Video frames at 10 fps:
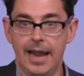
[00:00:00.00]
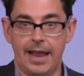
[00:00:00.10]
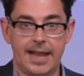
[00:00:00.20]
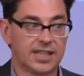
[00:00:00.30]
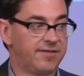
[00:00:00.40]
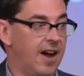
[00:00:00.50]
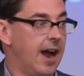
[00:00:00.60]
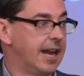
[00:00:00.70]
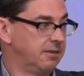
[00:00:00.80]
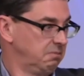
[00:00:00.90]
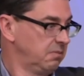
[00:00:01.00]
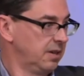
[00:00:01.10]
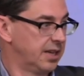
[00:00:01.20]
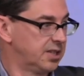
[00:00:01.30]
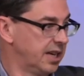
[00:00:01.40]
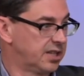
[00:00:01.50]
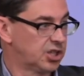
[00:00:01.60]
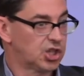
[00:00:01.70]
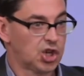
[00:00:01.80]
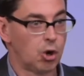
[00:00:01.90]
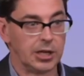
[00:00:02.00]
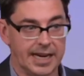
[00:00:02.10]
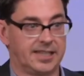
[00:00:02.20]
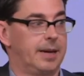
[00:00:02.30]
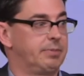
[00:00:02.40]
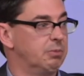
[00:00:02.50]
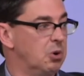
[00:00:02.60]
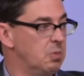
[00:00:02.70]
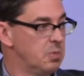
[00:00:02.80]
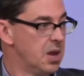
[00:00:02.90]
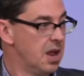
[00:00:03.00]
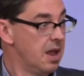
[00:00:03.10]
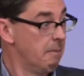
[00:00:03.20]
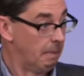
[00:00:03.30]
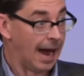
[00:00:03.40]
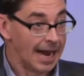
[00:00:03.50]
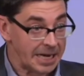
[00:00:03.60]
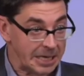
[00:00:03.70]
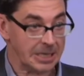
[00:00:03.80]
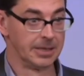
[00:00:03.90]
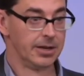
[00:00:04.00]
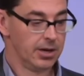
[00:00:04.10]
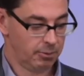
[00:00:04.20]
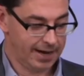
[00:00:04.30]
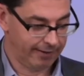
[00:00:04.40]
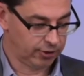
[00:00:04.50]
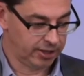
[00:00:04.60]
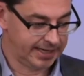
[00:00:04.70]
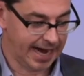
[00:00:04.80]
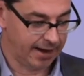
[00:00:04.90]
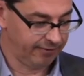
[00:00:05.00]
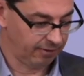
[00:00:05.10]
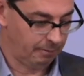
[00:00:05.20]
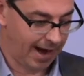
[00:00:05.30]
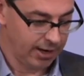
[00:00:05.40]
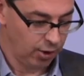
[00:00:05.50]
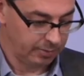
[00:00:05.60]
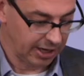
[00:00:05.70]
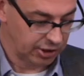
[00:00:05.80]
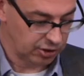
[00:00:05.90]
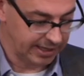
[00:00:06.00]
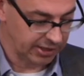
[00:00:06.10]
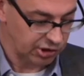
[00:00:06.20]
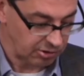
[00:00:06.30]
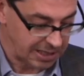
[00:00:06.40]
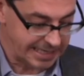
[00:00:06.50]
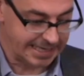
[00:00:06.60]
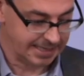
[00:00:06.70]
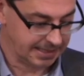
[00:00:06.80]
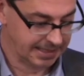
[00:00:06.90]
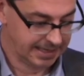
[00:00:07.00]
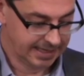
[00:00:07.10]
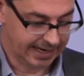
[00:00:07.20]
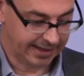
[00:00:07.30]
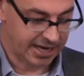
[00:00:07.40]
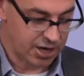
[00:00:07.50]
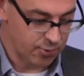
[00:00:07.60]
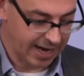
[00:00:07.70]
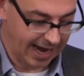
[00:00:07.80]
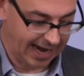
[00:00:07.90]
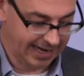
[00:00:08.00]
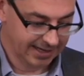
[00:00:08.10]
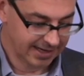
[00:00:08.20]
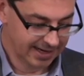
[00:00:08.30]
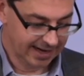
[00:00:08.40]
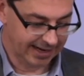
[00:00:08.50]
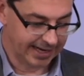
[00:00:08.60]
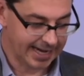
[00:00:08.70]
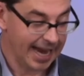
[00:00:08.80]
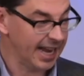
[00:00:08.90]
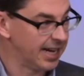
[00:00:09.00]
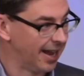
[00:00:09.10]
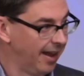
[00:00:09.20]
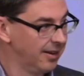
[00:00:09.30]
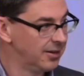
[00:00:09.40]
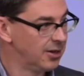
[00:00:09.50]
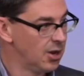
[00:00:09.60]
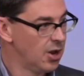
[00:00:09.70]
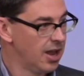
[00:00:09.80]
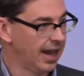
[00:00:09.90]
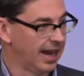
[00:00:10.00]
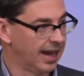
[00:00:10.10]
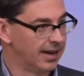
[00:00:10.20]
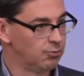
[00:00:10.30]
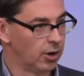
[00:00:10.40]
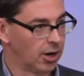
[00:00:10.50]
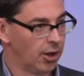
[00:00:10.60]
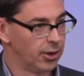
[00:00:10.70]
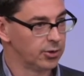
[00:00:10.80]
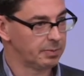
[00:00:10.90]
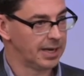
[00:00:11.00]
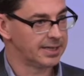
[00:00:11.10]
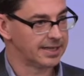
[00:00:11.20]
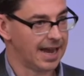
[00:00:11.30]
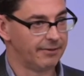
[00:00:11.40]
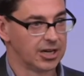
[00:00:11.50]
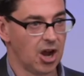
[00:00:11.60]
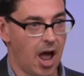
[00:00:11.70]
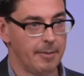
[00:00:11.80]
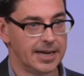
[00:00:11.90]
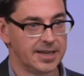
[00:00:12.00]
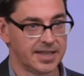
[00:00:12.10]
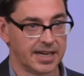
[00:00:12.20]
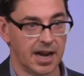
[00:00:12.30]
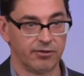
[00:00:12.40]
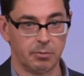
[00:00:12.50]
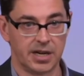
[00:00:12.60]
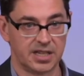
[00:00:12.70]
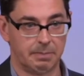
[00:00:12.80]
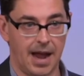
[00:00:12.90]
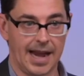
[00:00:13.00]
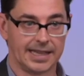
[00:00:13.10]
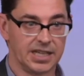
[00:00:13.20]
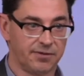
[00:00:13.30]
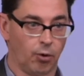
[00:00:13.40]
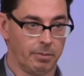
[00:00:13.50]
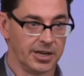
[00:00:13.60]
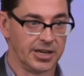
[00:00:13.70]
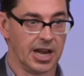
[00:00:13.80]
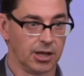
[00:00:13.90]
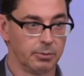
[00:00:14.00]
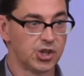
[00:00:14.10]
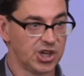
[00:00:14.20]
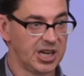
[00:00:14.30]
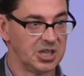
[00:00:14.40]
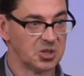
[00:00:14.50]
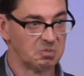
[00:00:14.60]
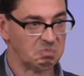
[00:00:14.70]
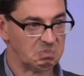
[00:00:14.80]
And that's fine. It's totally acceptable. But we have good data from my home country, Australia, and the UK, and in Canada, and what all those places have in common is the government is buying these $4 million machines.